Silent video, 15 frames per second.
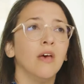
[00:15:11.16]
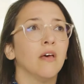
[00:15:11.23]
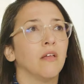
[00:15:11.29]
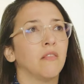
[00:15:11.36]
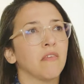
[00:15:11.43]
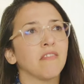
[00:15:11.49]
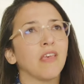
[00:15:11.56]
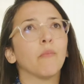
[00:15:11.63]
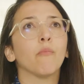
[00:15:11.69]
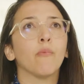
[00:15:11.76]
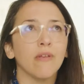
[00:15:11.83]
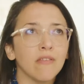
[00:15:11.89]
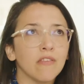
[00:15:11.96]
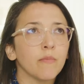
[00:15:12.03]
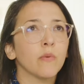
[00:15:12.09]
that the same
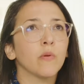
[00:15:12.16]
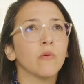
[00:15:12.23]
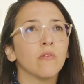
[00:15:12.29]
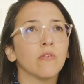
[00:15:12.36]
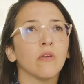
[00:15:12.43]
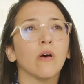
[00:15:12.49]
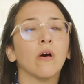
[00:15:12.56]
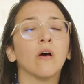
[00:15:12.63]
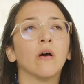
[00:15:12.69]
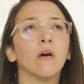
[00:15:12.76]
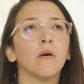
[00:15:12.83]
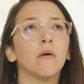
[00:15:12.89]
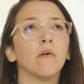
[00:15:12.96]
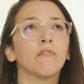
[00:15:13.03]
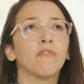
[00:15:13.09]
principles
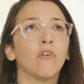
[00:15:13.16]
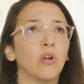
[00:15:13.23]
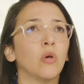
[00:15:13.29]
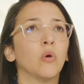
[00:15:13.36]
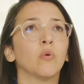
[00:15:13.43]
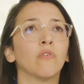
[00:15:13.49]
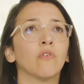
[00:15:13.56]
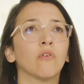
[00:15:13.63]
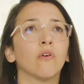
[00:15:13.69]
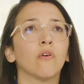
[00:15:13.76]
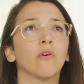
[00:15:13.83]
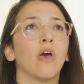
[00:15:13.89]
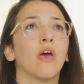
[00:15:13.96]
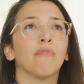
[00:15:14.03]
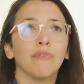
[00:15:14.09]
are followed
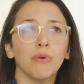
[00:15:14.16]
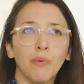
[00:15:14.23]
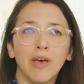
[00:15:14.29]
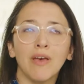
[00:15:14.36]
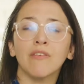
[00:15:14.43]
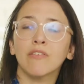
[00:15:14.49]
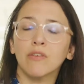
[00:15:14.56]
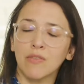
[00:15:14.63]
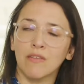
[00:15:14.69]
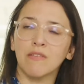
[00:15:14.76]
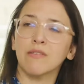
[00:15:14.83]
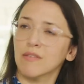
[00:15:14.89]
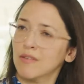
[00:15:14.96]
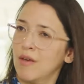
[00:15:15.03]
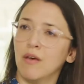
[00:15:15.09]
everywhere, so
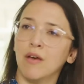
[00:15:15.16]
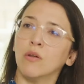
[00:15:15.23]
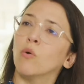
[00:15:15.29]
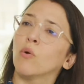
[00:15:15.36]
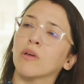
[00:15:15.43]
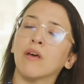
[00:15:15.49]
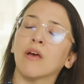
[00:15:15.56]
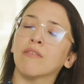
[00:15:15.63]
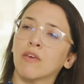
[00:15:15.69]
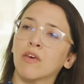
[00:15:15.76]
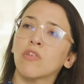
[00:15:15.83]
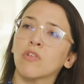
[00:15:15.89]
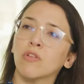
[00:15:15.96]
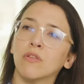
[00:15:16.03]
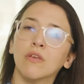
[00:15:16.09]
that an
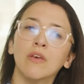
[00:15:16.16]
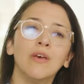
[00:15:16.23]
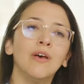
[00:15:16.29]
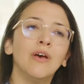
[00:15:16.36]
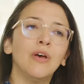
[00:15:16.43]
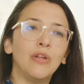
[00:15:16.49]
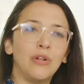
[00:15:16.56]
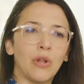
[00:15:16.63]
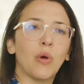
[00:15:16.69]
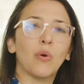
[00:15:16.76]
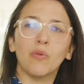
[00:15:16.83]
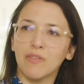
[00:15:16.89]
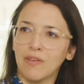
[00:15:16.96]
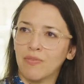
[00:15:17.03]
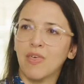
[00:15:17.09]
organisation
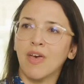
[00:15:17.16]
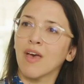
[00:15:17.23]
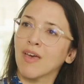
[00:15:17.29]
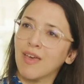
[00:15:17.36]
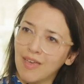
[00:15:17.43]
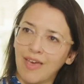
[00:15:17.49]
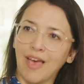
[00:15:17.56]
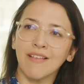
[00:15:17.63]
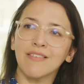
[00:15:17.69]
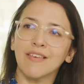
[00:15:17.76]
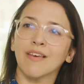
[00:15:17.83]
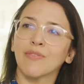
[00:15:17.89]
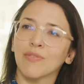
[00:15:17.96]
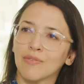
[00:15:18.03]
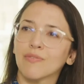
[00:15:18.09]
knows that they're
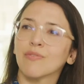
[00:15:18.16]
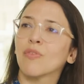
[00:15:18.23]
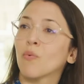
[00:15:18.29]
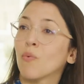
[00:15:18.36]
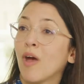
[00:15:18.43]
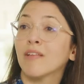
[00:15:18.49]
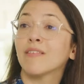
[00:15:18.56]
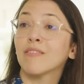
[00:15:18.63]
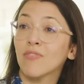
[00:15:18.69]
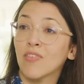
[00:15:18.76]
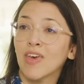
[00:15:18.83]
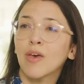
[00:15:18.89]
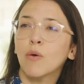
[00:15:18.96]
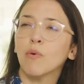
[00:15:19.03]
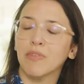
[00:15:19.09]
getting the right
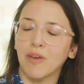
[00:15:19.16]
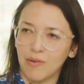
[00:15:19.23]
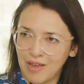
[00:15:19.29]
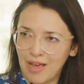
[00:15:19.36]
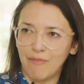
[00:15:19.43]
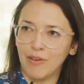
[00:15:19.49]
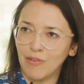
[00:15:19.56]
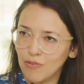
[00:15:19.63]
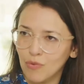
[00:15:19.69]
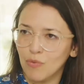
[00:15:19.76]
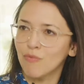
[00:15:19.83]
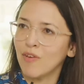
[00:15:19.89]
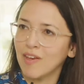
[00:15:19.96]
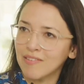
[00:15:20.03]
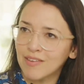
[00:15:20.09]
thing without having to
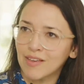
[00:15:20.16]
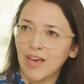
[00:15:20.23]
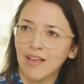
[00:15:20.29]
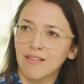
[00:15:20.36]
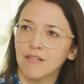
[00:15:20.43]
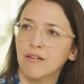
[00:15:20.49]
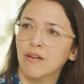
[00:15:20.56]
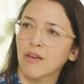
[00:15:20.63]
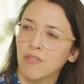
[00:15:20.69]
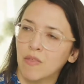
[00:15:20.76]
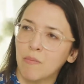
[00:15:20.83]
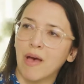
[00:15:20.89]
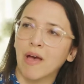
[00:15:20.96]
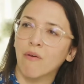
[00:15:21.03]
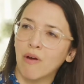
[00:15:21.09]
investigate and look at the
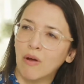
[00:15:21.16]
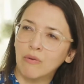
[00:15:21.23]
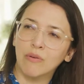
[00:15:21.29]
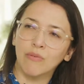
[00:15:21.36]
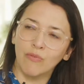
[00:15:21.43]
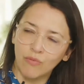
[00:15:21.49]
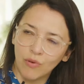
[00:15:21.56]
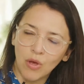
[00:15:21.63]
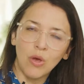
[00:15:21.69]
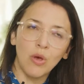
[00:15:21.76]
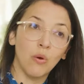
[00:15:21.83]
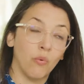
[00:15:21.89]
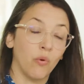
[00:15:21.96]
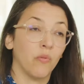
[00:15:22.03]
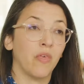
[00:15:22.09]
background of
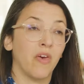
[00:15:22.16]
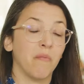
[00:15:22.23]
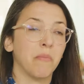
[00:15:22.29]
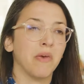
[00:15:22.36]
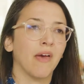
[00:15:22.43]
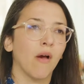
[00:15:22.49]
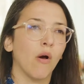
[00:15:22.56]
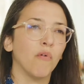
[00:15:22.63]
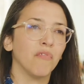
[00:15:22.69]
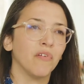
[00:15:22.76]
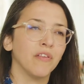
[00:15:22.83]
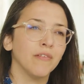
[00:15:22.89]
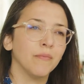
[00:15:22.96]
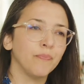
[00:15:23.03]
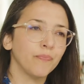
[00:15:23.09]
what they're being offered.